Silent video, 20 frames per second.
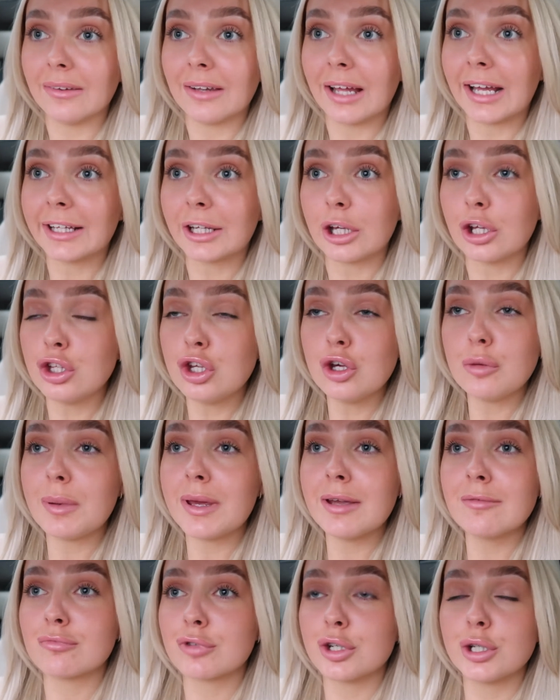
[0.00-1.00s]
Like, you
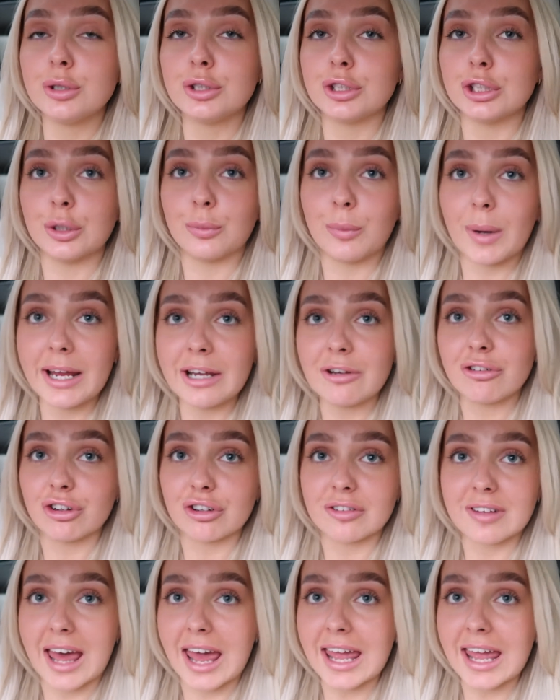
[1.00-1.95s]
being rude to the waitress